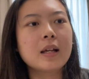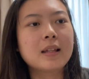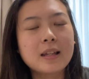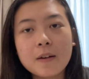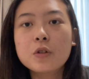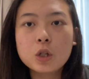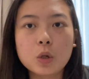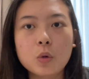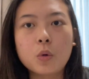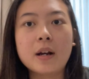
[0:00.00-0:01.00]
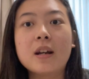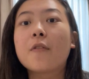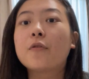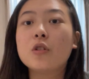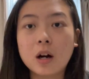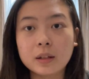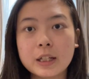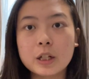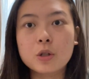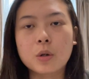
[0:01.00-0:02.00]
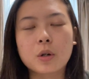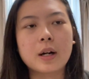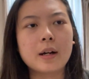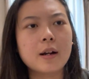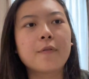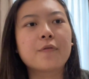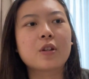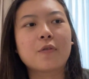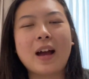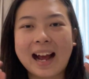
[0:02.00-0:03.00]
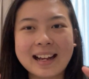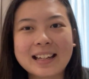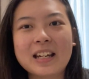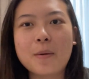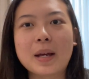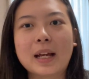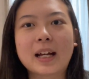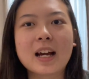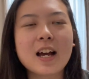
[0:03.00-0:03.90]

gives you enough knowledge or enough sort of academic